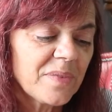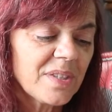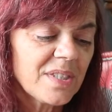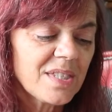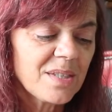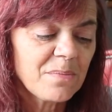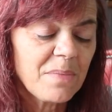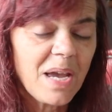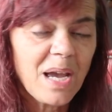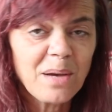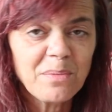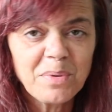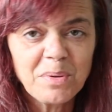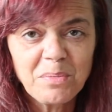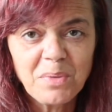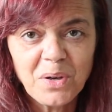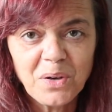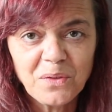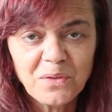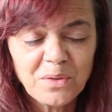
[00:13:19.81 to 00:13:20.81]
some Happy
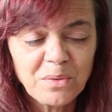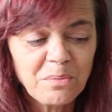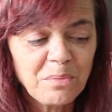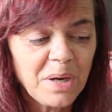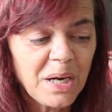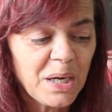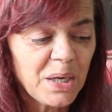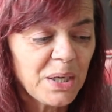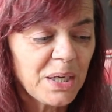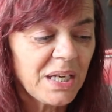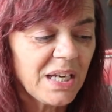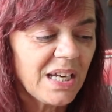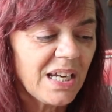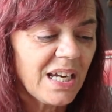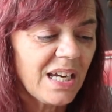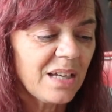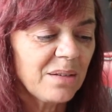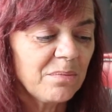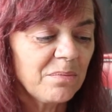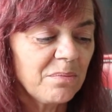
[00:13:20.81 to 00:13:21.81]
Mail from Mary
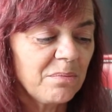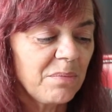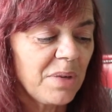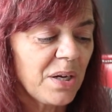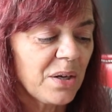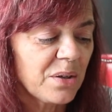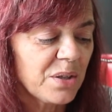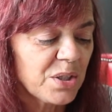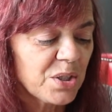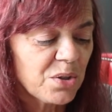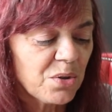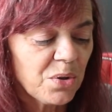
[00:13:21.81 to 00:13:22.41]
at Mary's